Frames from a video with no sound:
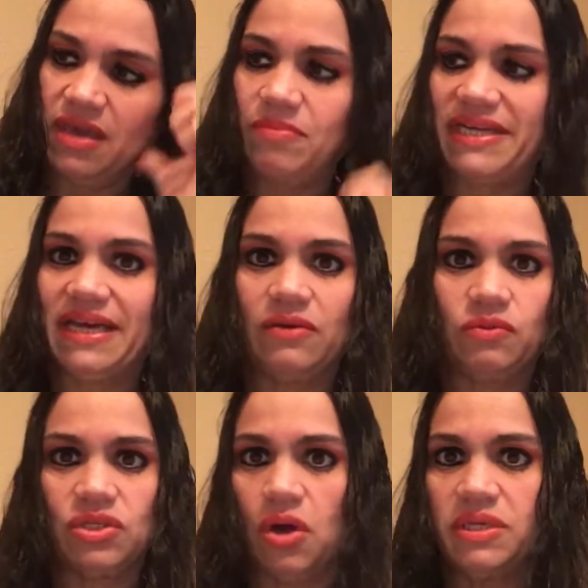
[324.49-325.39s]
And my dad
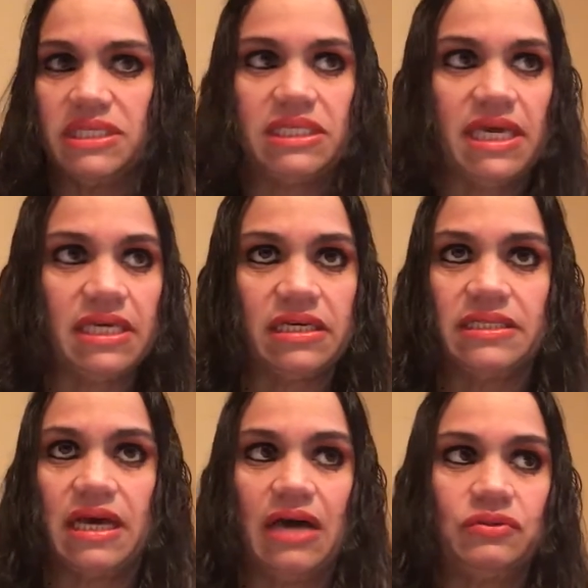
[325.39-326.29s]
was always taking
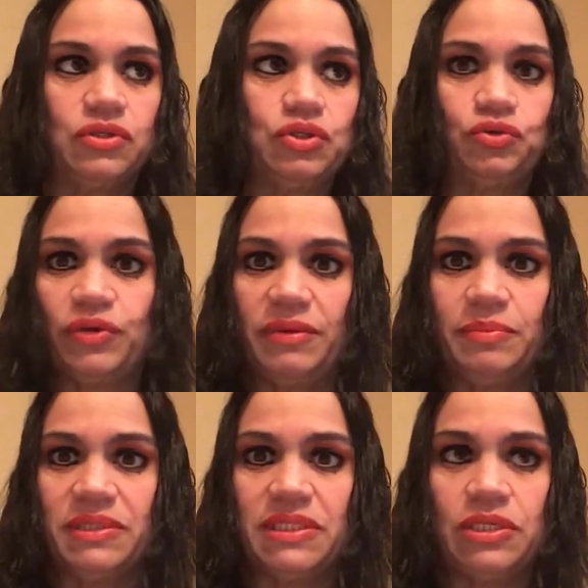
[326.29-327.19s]
us out to
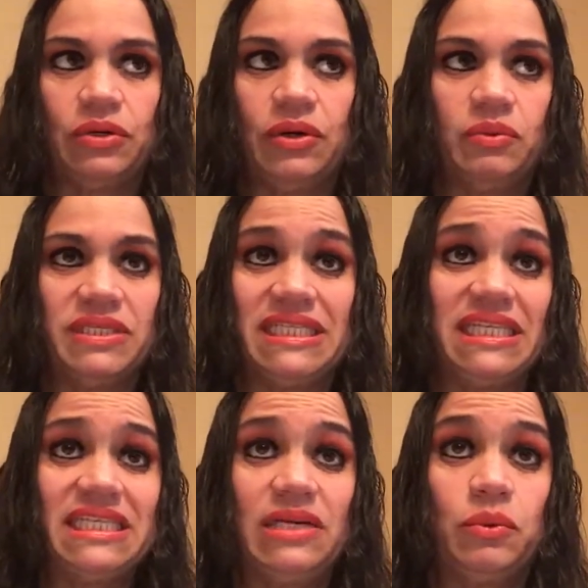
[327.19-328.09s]
trips. You know, it was
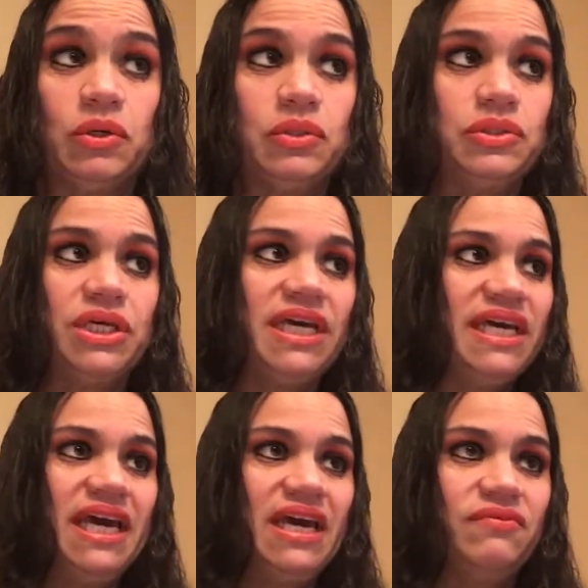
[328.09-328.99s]
Disney World
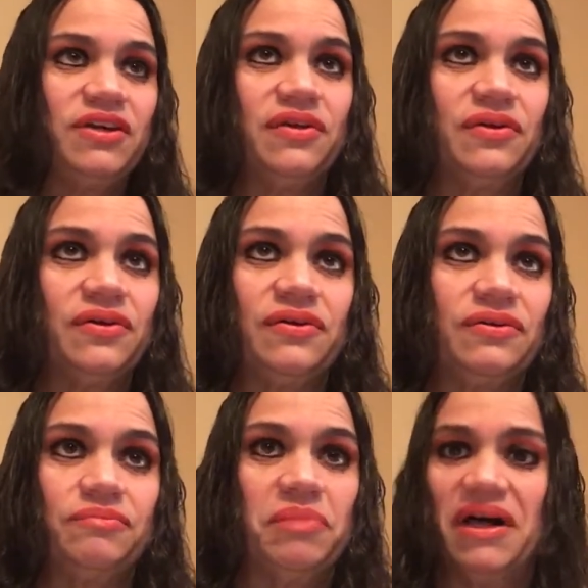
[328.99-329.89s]
every
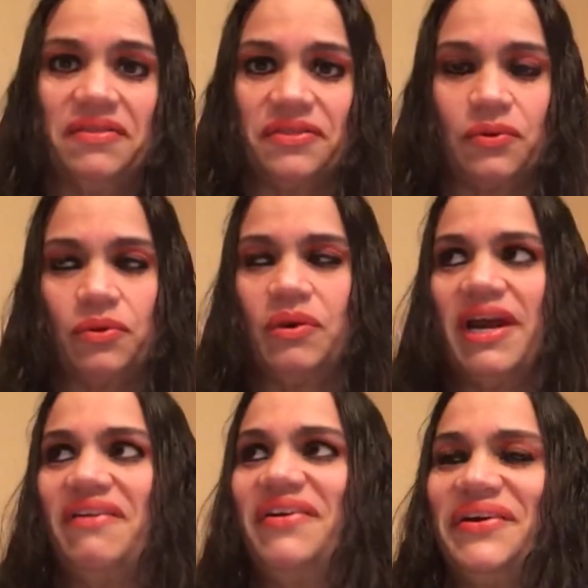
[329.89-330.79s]
other month or
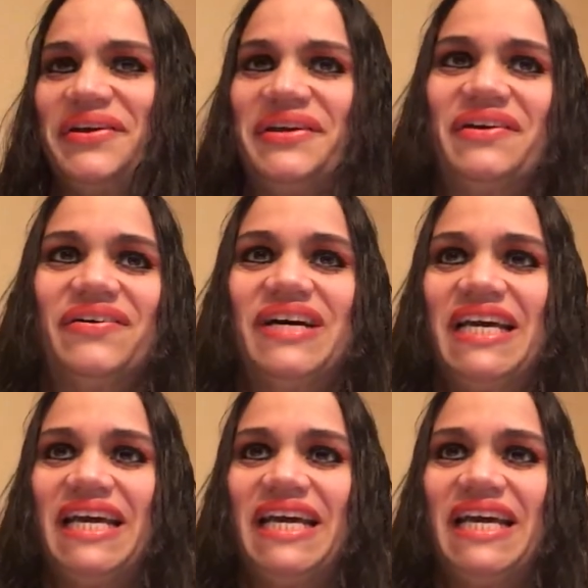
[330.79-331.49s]
whatever, you know.